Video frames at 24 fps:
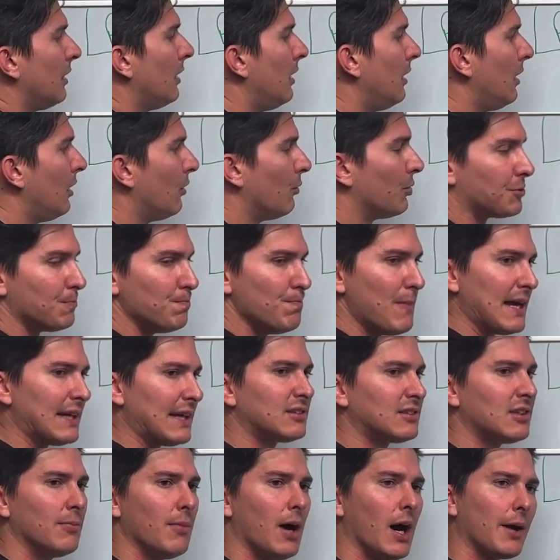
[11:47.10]
which makes
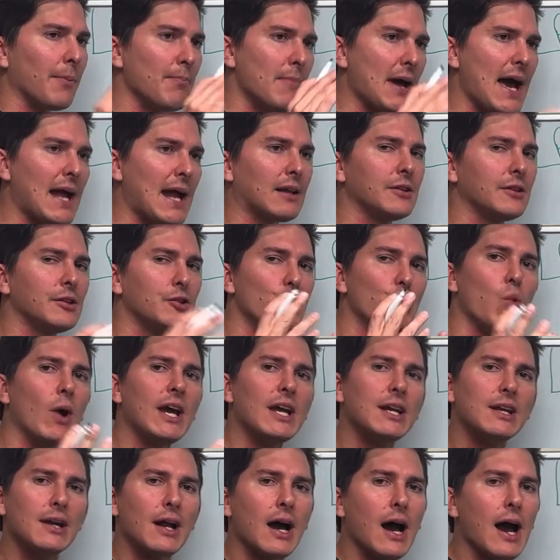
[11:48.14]
them automatically
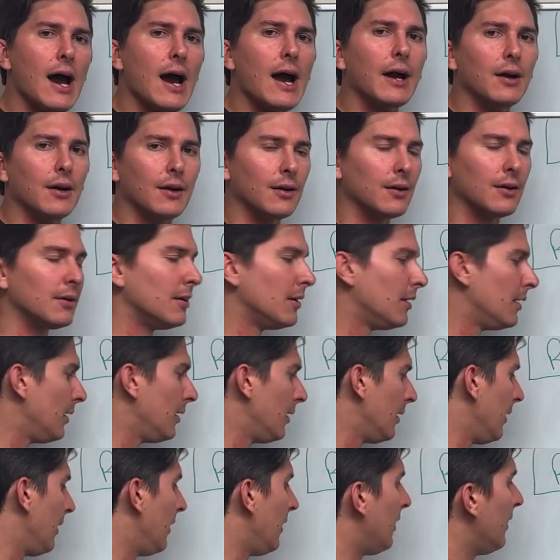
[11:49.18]
weighted higher,
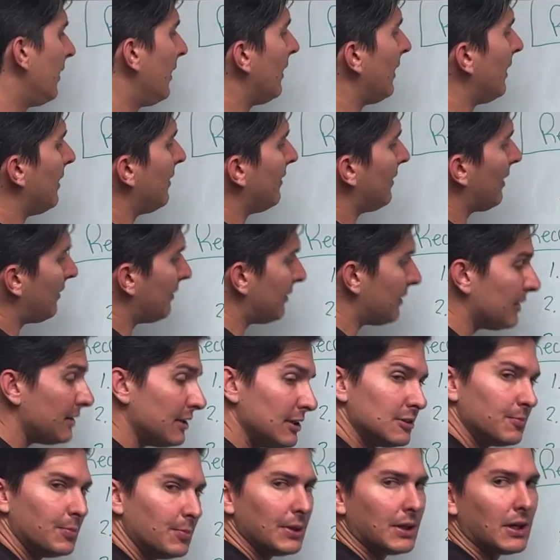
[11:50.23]
and then
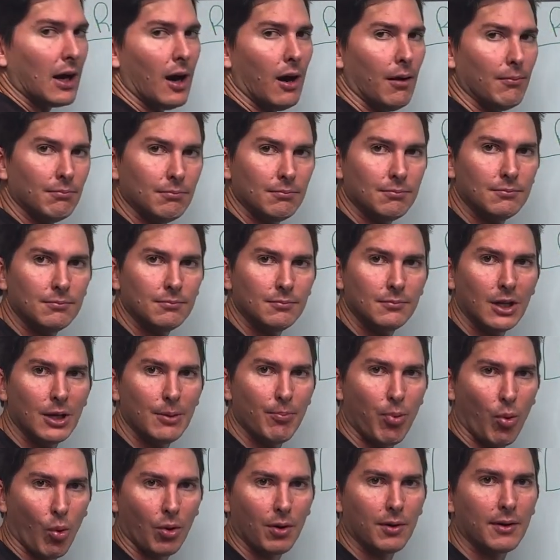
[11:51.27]
these become
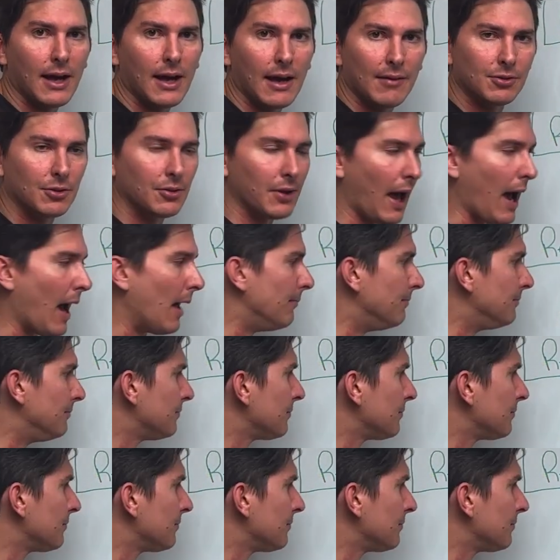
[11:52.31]
important after that.